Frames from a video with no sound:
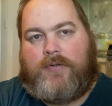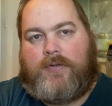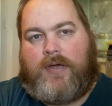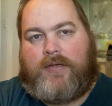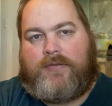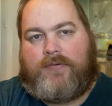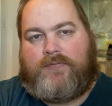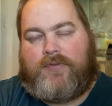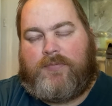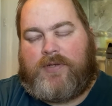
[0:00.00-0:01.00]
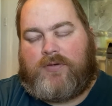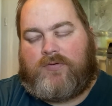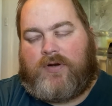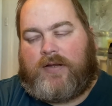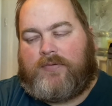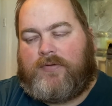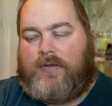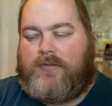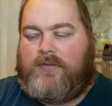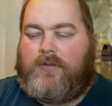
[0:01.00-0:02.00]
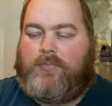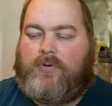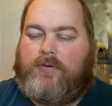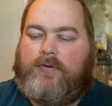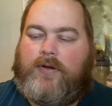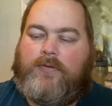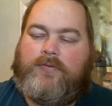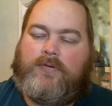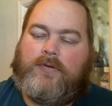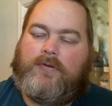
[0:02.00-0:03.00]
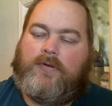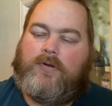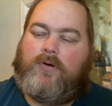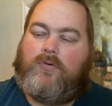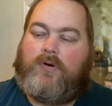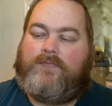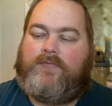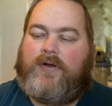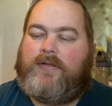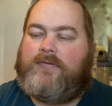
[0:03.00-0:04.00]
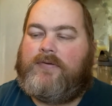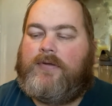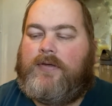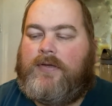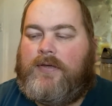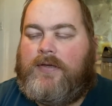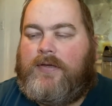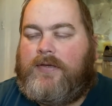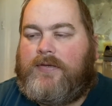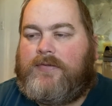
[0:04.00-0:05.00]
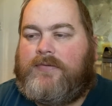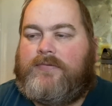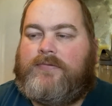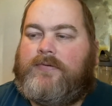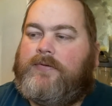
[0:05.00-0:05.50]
cater for the middle ground. And the book I'm going to, or I've read, is